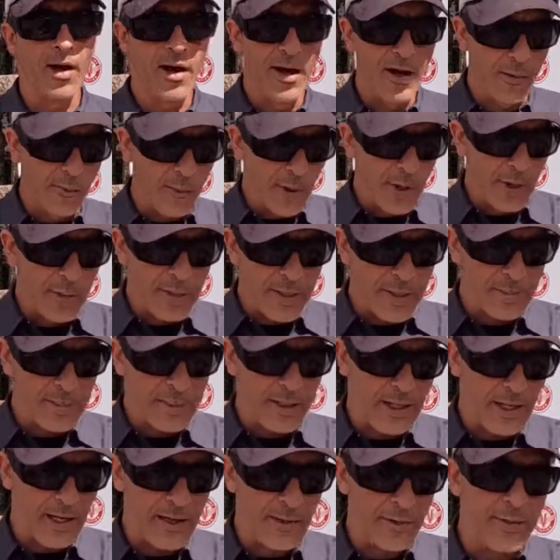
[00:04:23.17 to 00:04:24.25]
will be
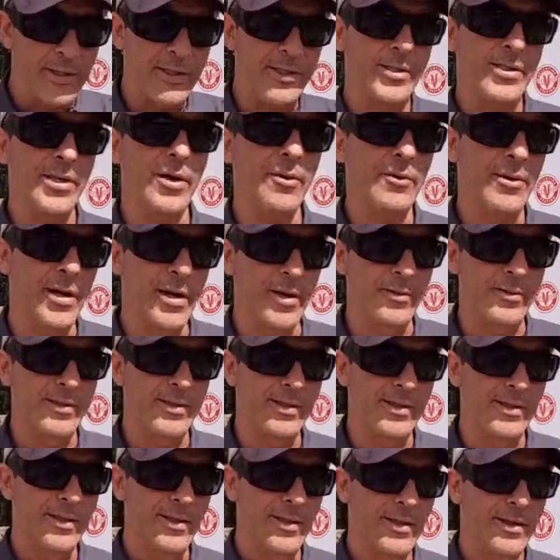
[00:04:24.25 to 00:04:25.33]
below in the show
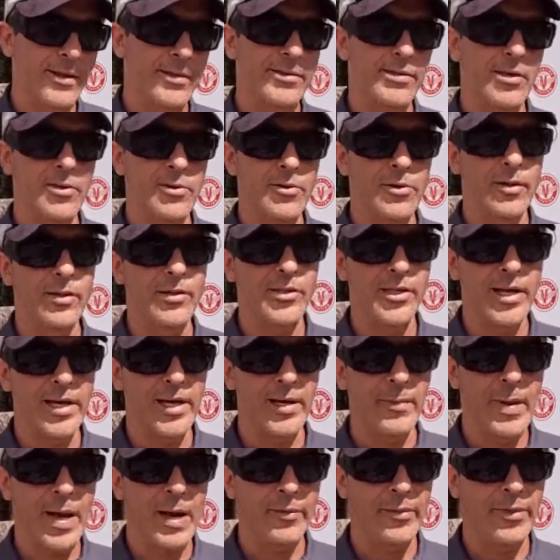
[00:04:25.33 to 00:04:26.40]
notes, so you can check
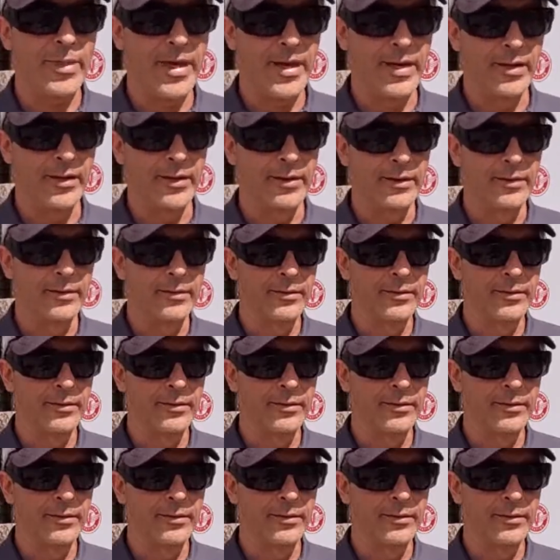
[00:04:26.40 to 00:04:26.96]
them out there.